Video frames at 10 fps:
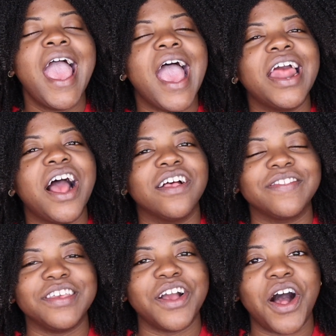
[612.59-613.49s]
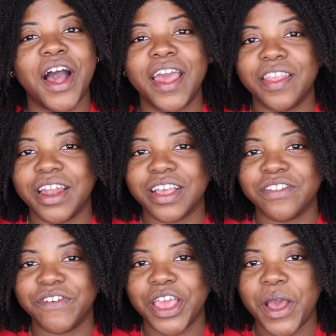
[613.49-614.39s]
And I'll see y'all in the
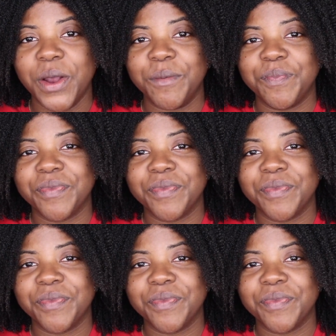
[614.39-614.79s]
next video.